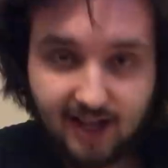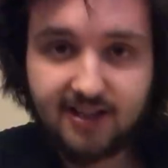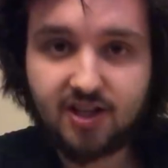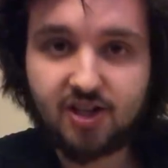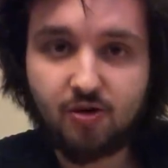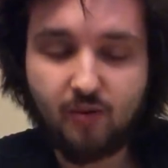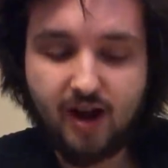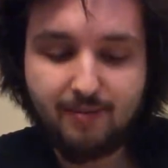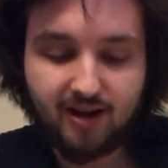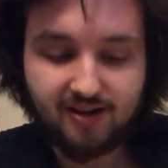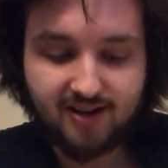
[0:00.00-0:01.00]
That's actually
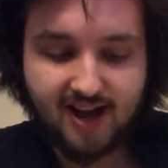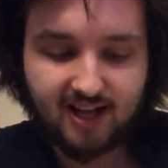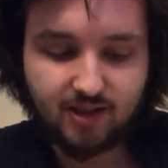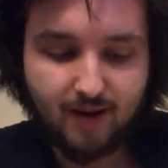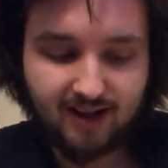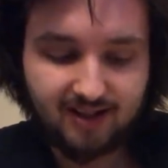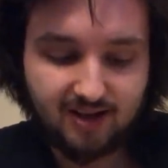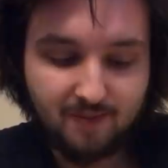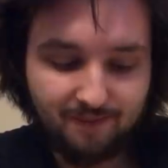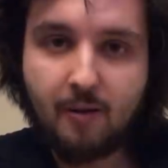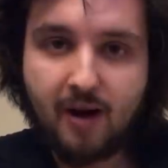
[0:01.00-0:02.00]
way better than I
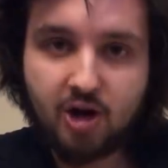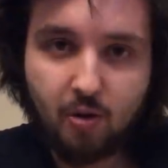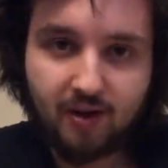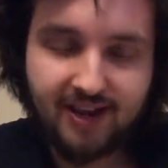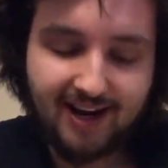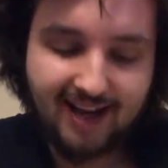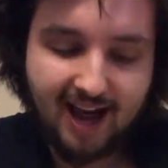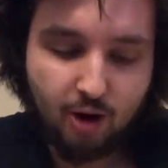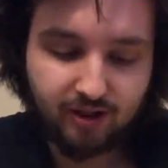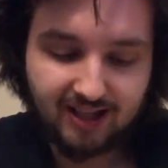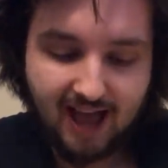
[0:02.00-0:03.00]
expected. Now I know what that
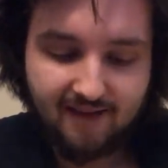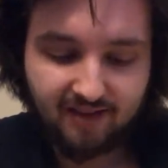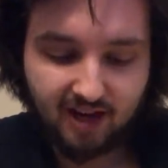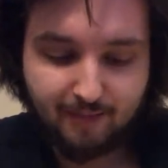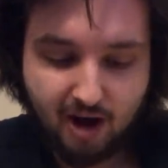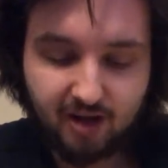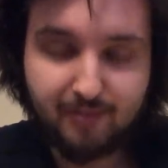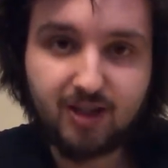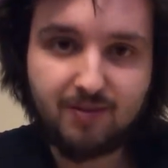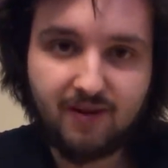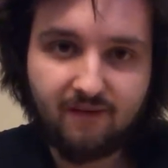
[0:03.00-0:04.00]
cow is laughing about. It
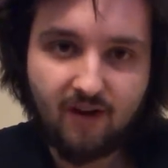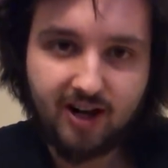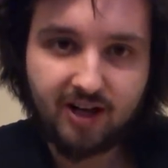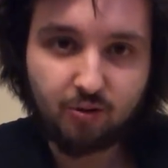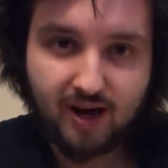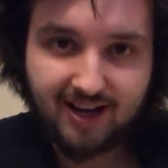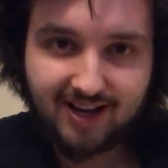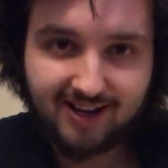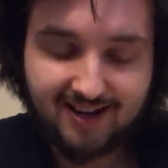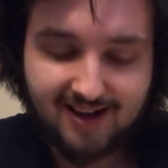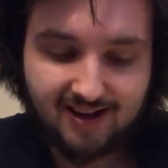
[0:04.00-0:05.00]
must be fucking raking it